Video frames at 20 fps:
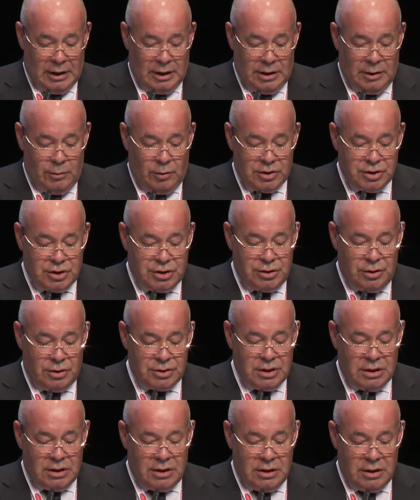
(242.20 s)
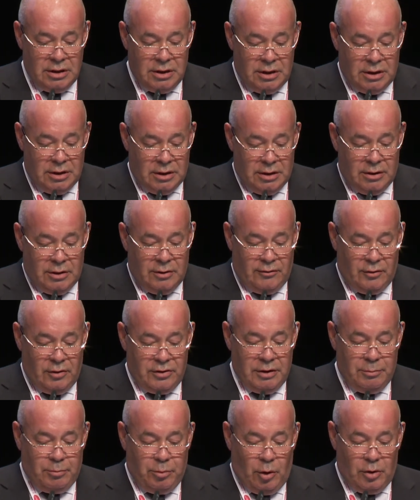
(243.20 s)
he was chosen
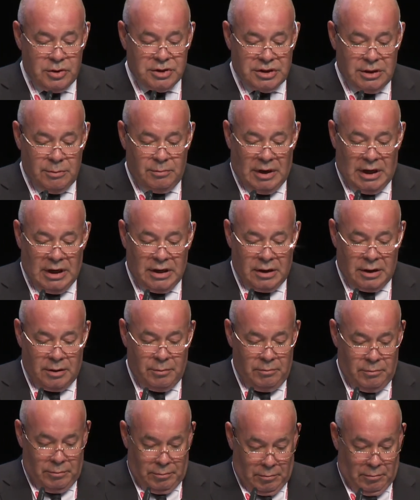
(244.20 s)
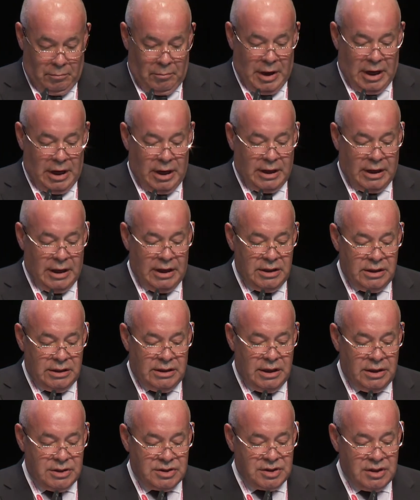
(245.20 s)
for the post among many
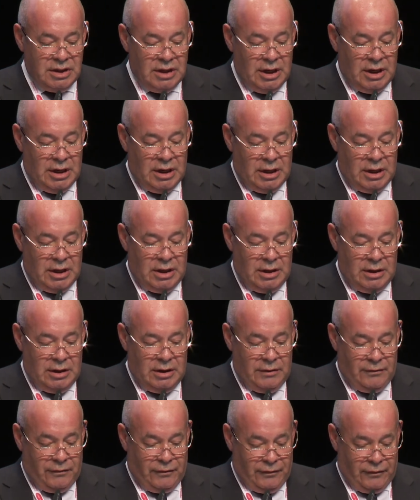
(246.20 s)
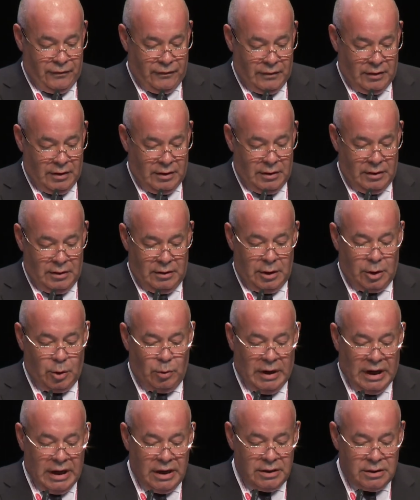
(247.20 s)
candidates, if
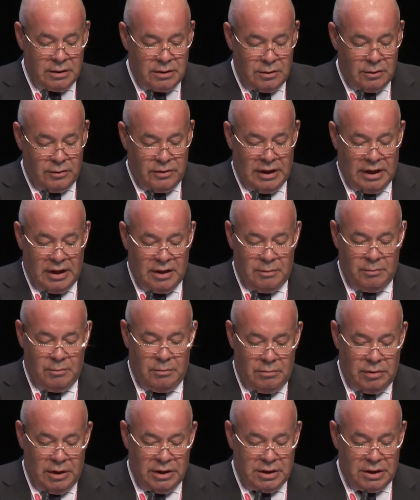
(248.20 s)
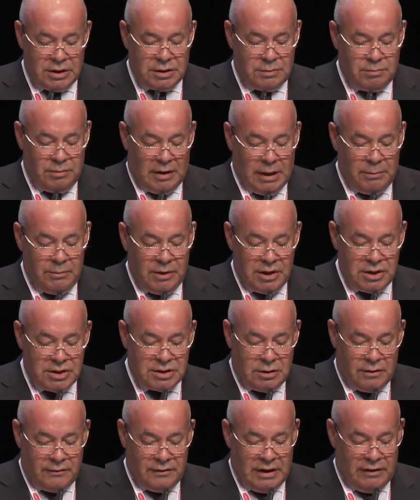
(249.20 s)
required to then British Prime
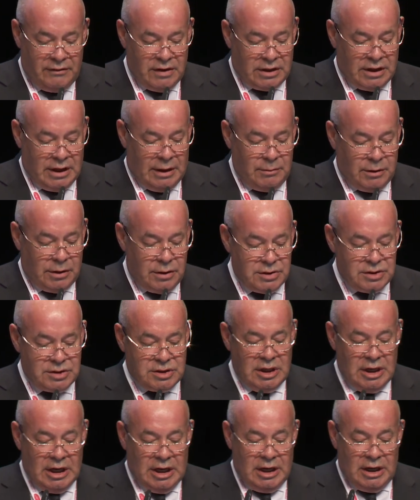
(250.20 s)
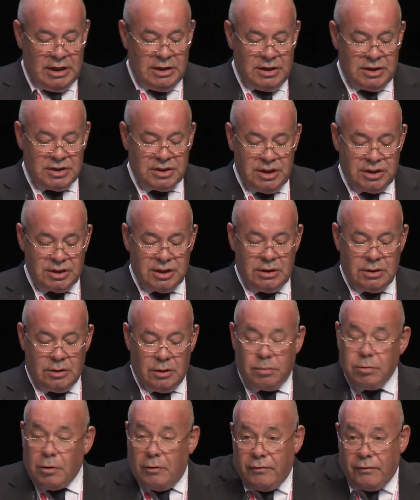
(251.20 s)
Minister of David Cameron's decision
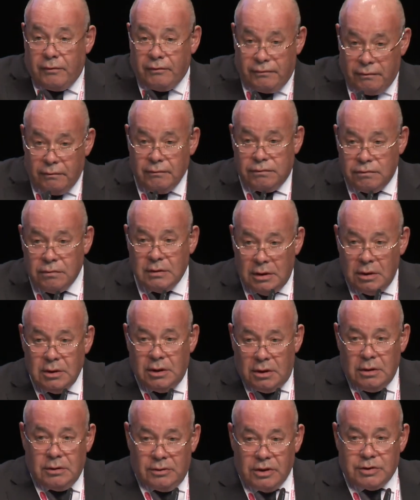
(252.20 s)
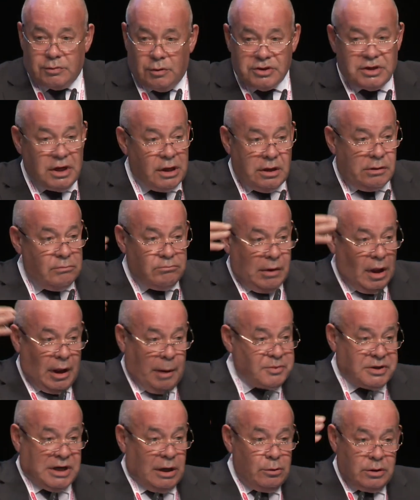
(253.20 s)
to approve, this was an
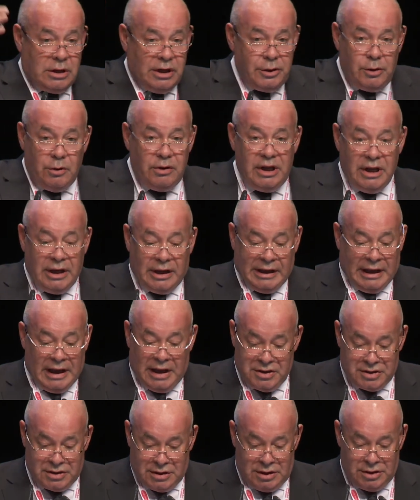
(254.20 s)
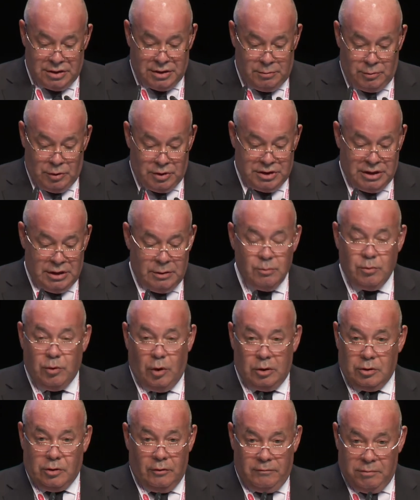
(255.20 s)
absolutely unique case in the museum
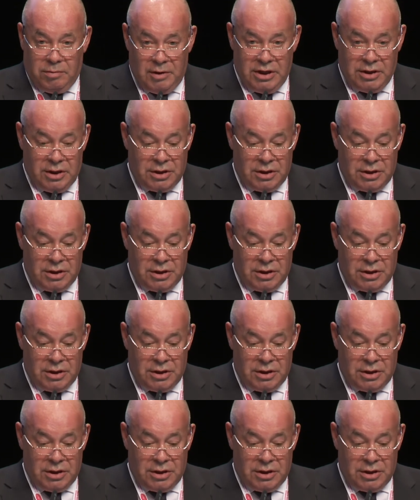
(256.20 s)
world of